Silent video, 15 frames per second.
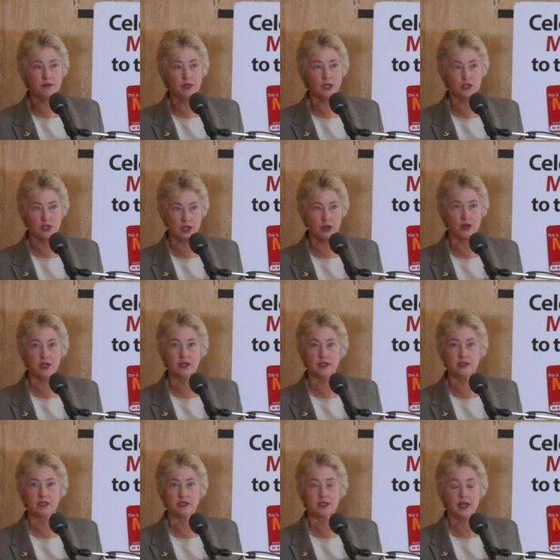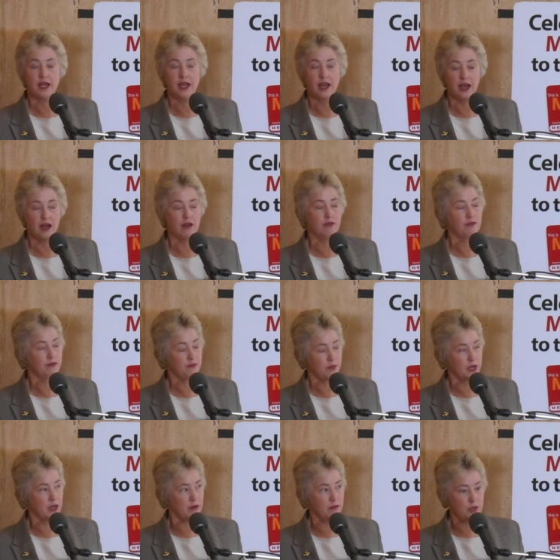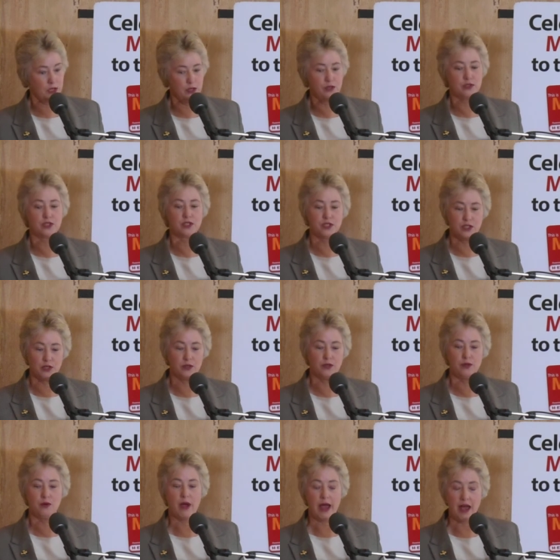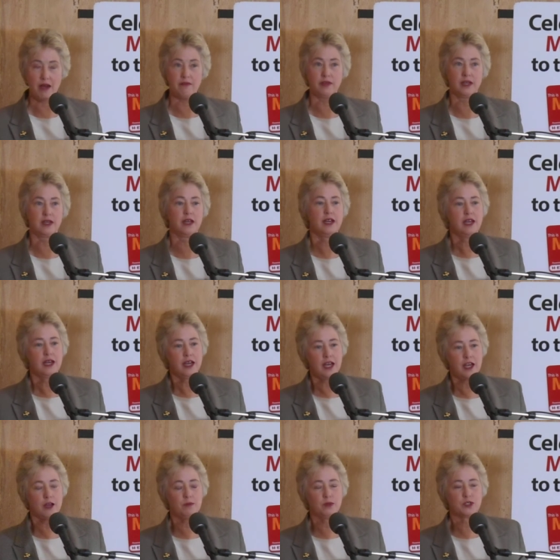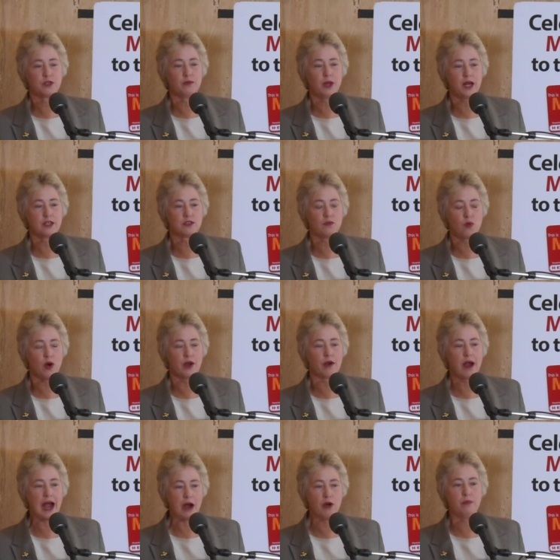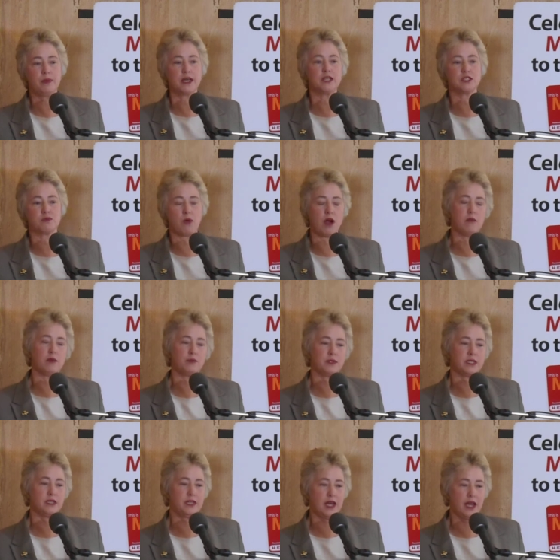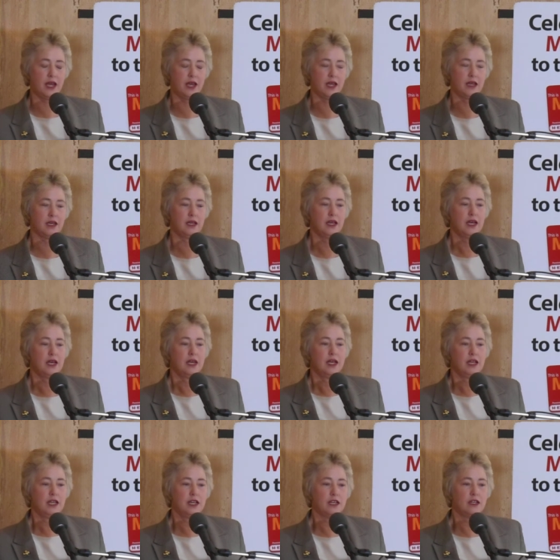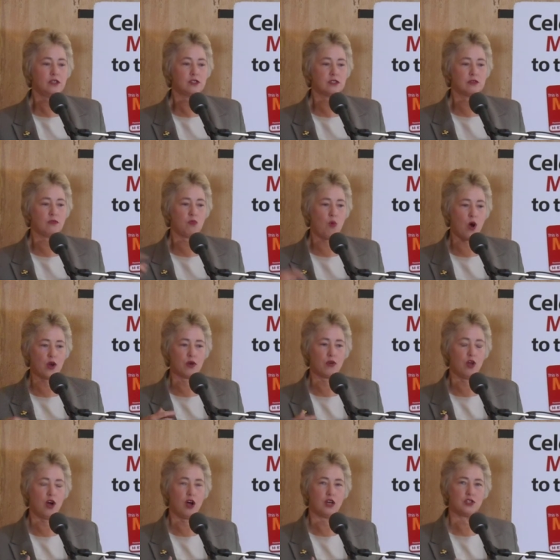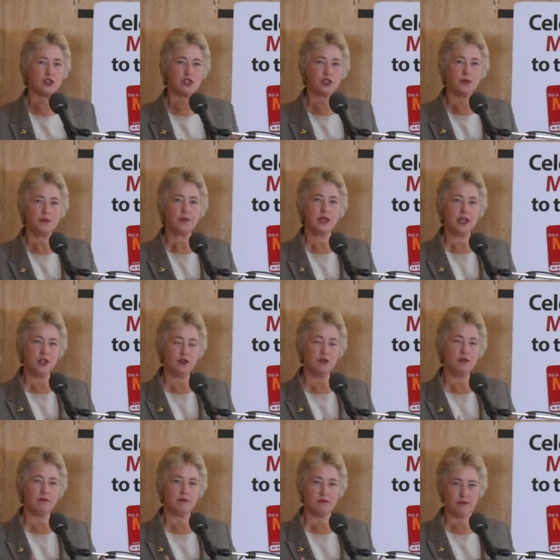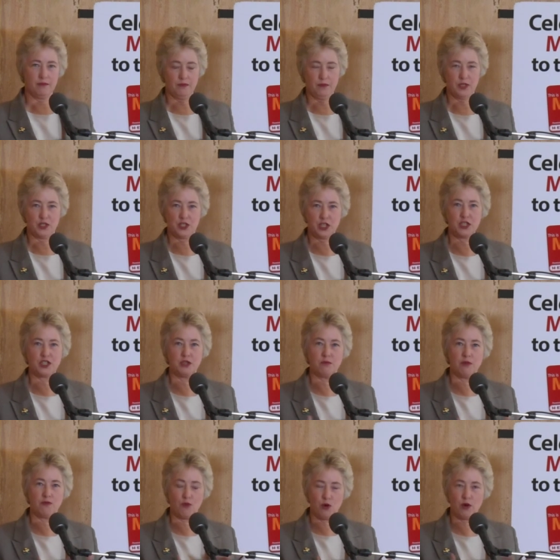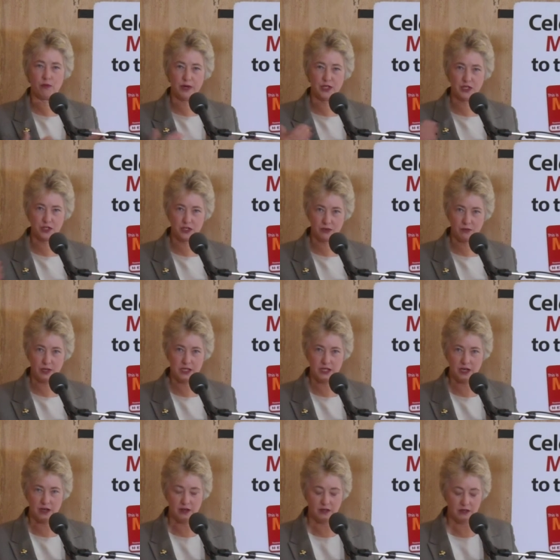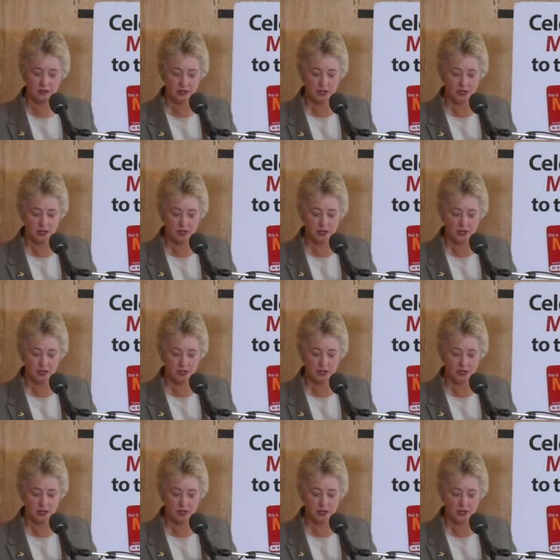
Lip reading: Houstonians have become used to having ample supplies of water. Our biggest problem today is water loss in the system before it reaches the retail